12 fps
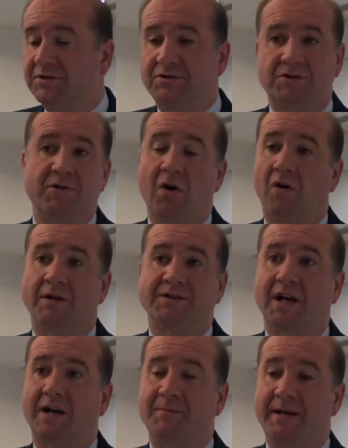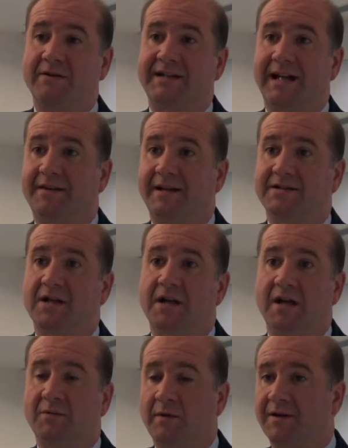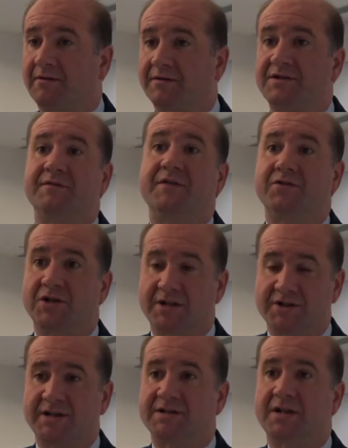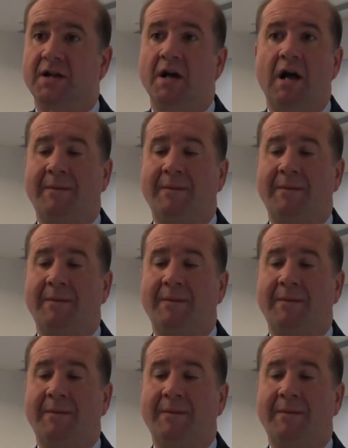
too long a time period to get things heard, whether there are too few judges.